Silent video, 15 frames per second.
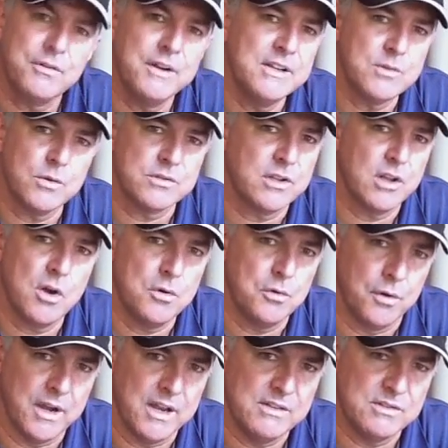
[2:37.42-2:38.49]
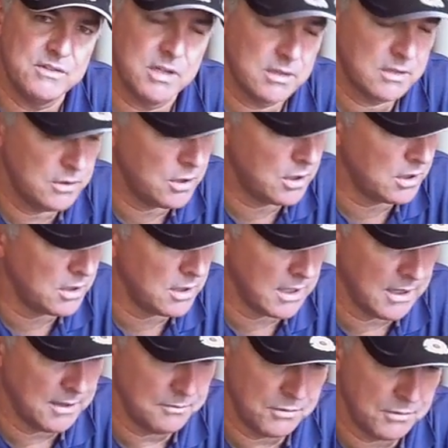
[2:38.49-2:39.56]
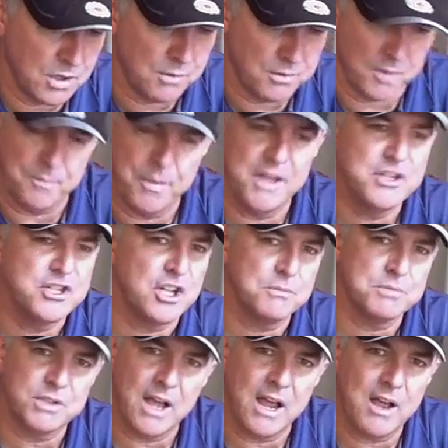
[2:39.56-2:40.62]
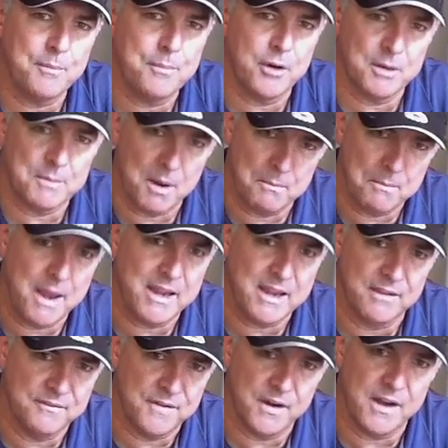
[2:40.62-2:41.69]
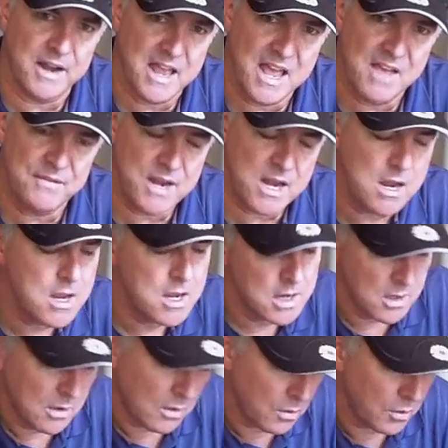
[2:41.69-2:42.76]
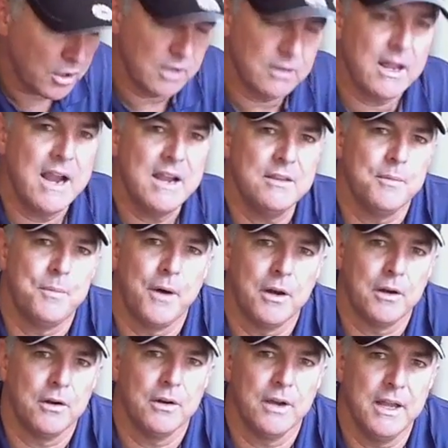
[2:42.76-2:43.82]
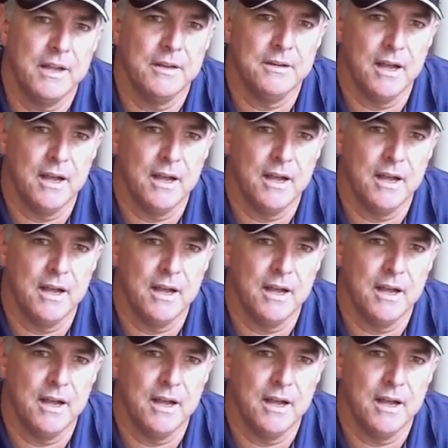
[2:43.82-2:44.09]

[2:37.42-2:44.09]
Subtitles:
greens or slow greens, you can go with a pendulum style putter by making it very heavy, or you can lighten the putter and